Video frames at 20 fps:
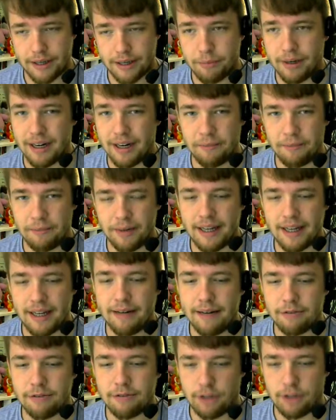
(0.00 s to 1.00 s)
but I mean it
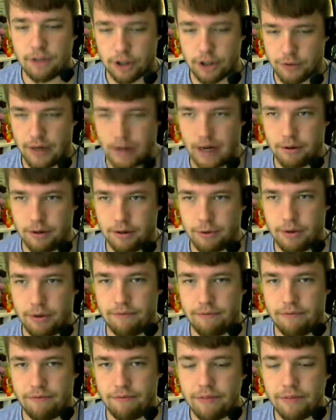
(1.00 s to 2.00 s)
keeps fluctuating between
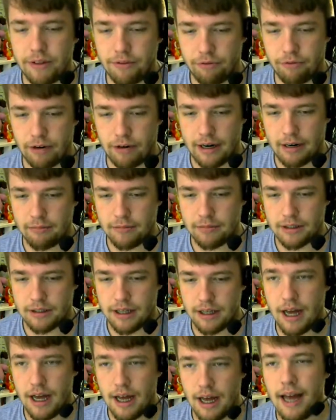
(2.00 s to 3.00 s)
50 frames
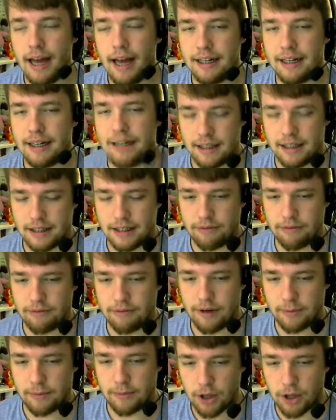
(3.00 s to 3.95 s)
and 60 frames.